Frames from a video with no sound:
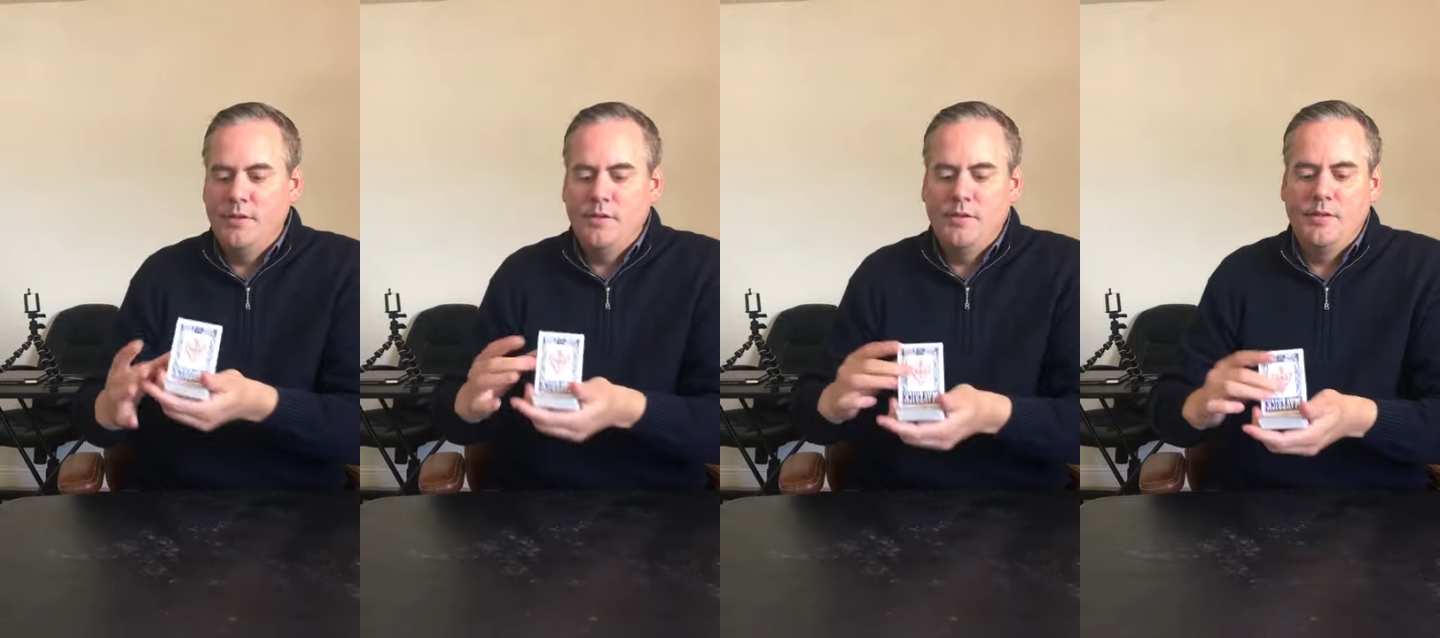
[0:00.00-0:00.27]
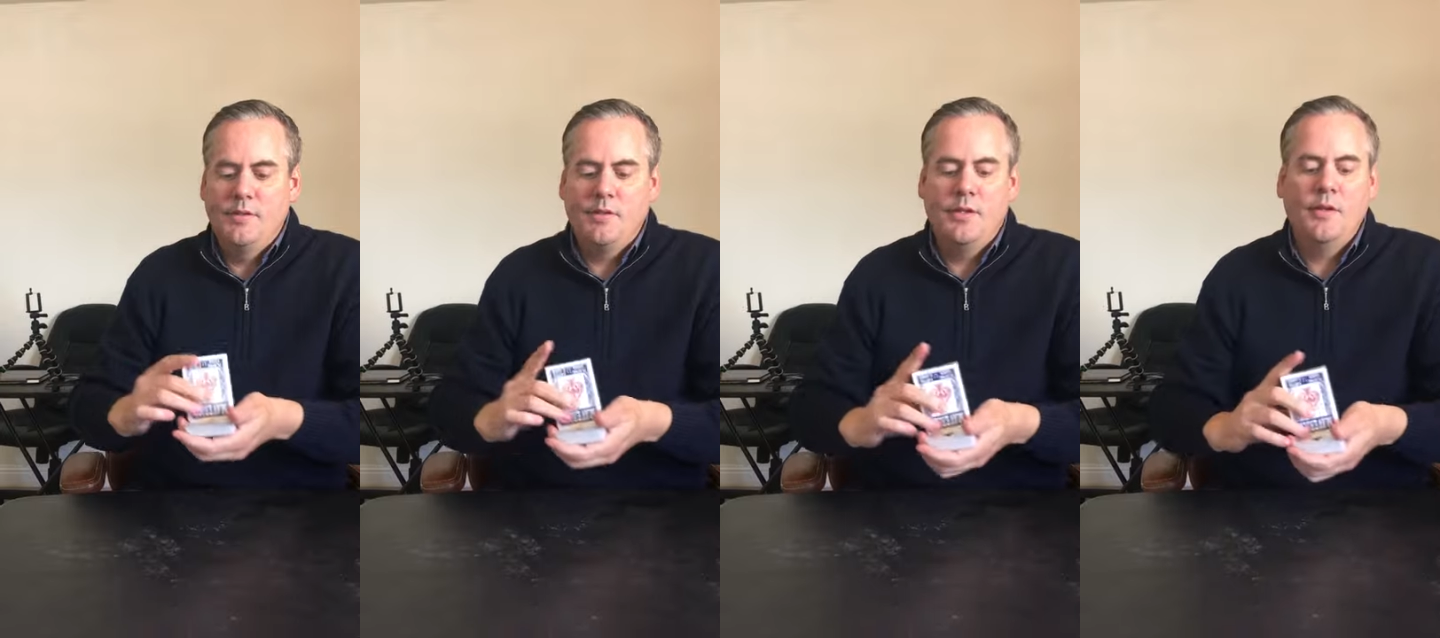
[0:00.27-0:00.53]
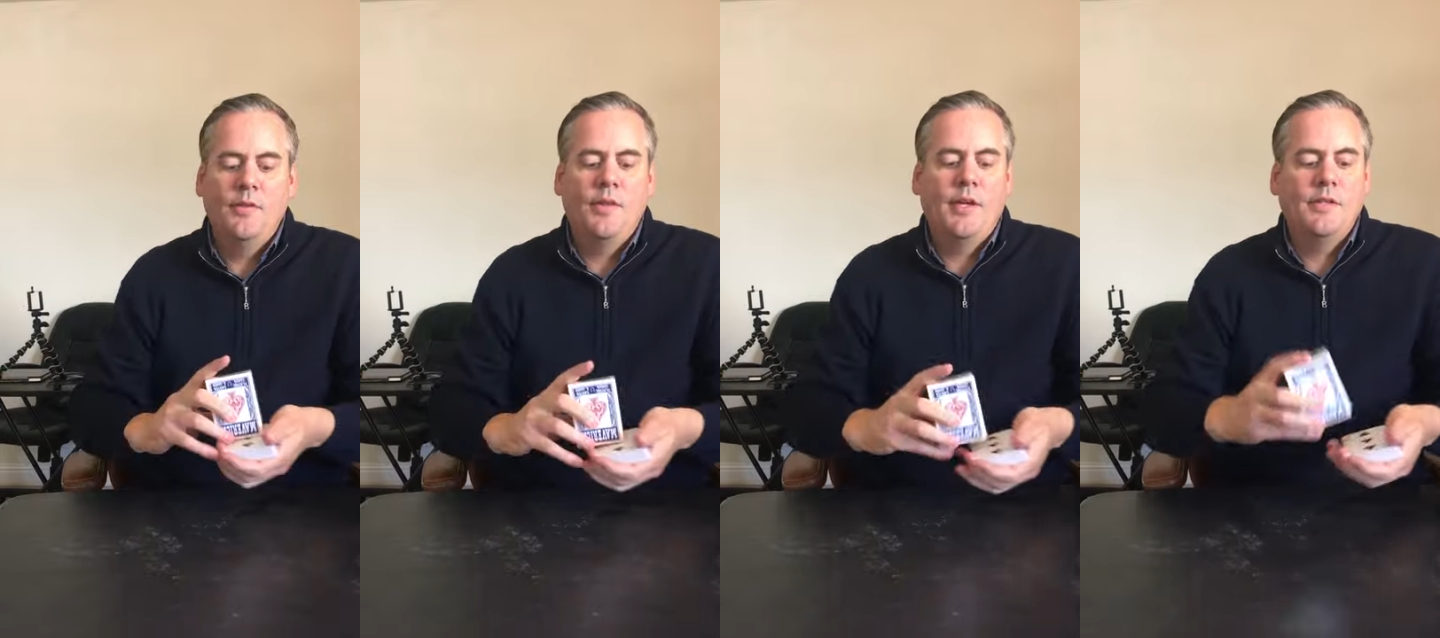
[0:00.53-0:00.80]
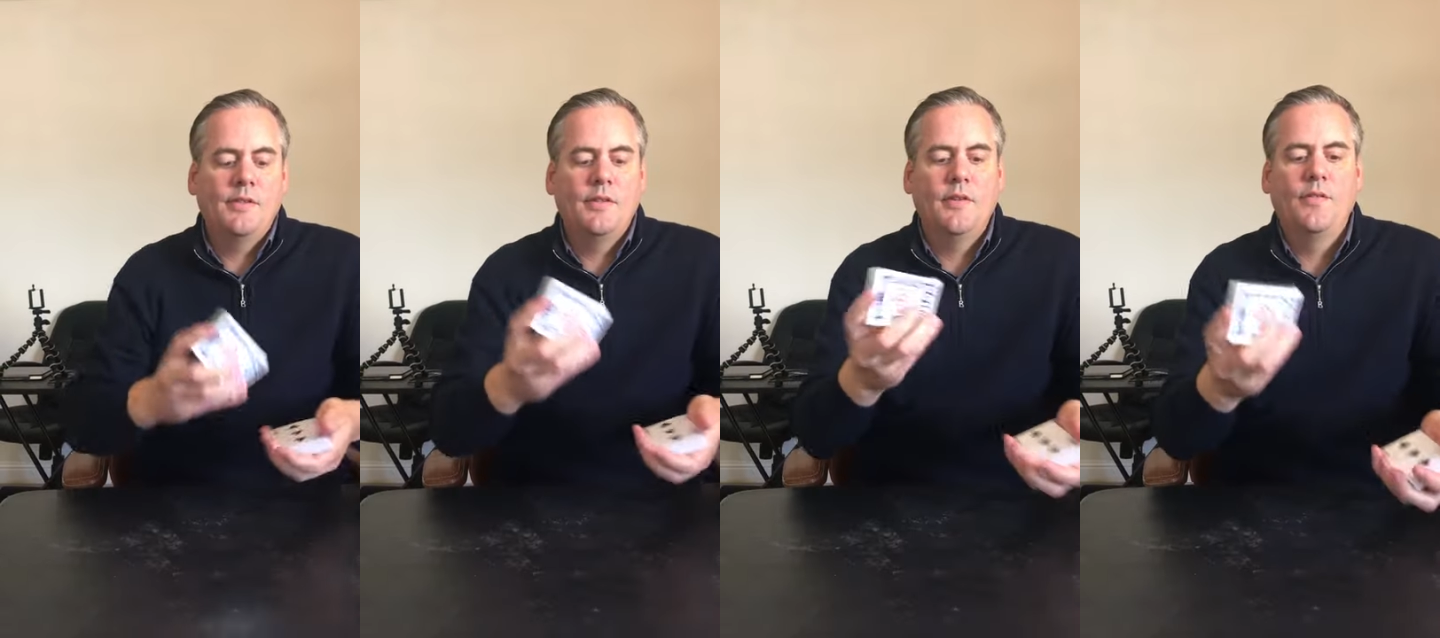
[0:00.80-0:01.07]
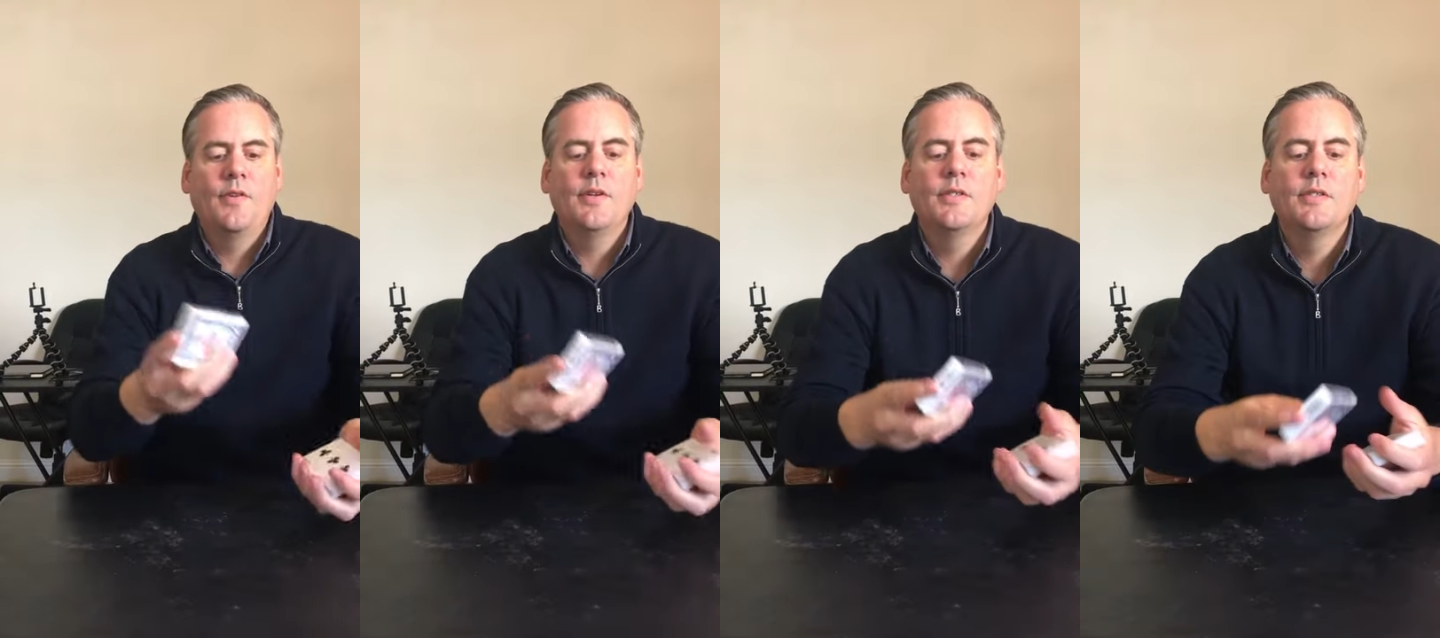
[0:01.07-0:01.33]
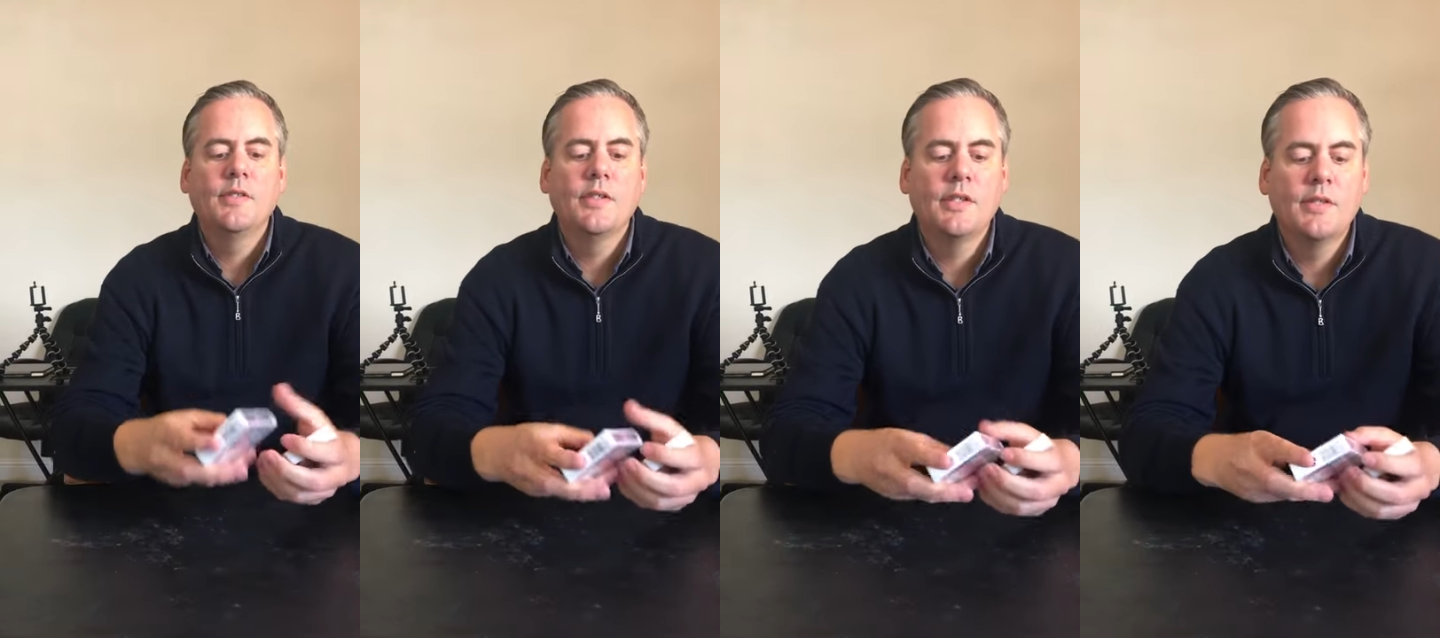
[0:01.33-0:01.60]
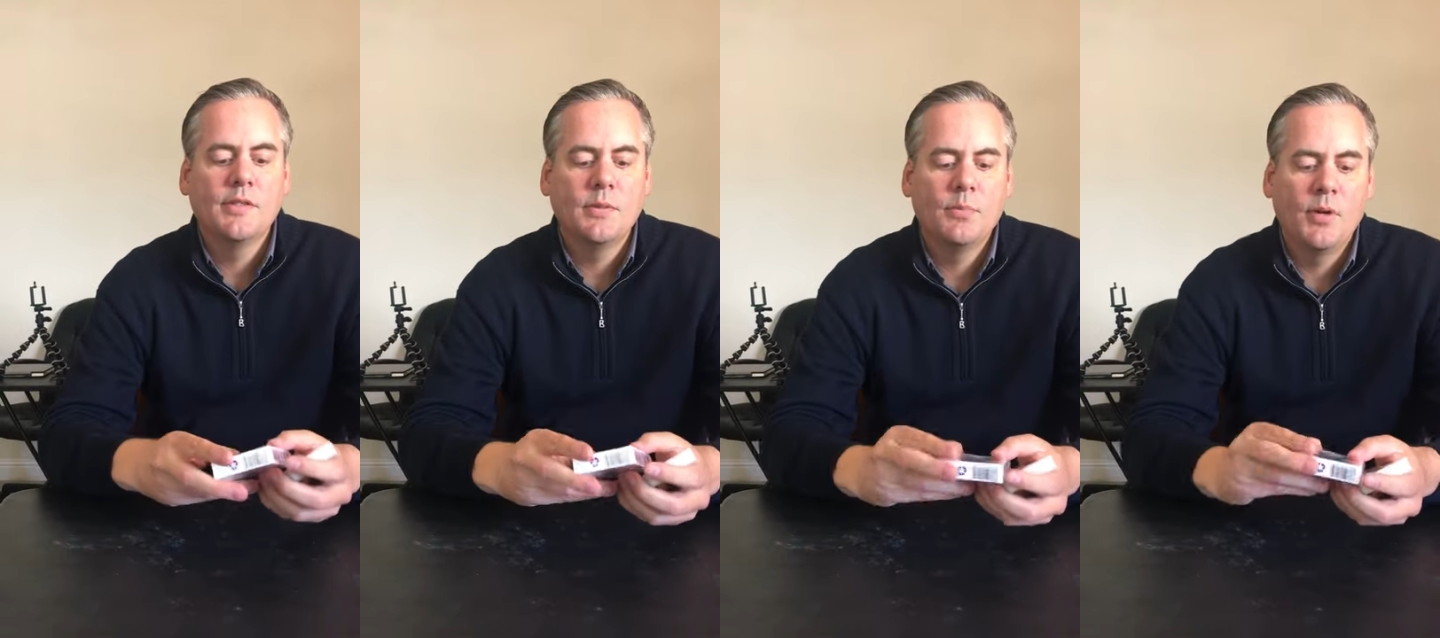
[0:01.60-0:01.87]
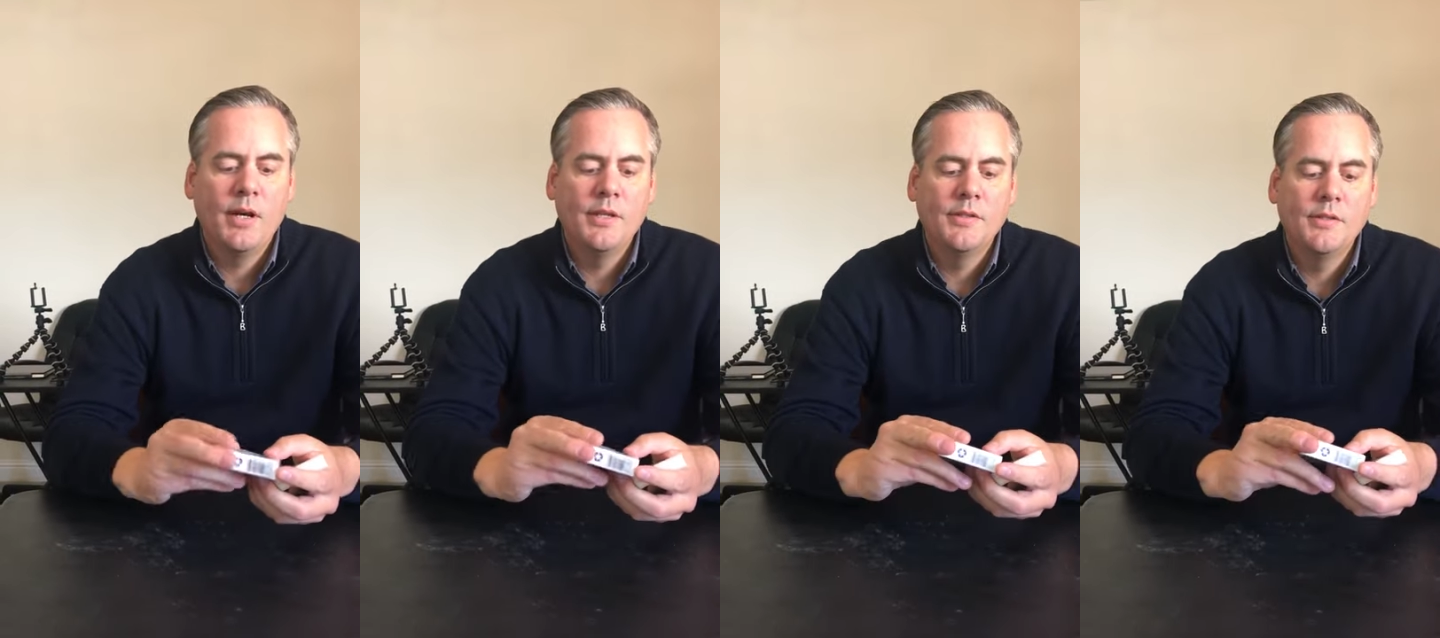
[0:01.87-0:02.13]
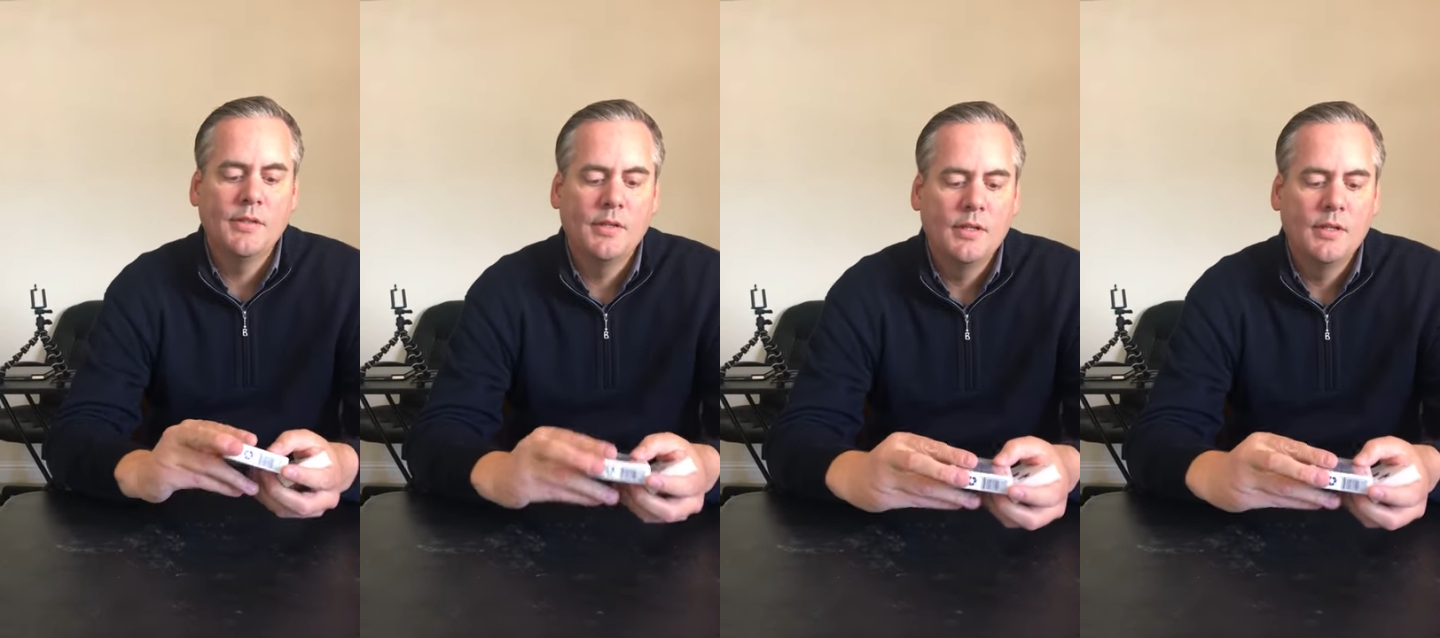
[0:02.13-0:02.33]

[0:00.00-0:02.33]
So that's the first uh, surprise.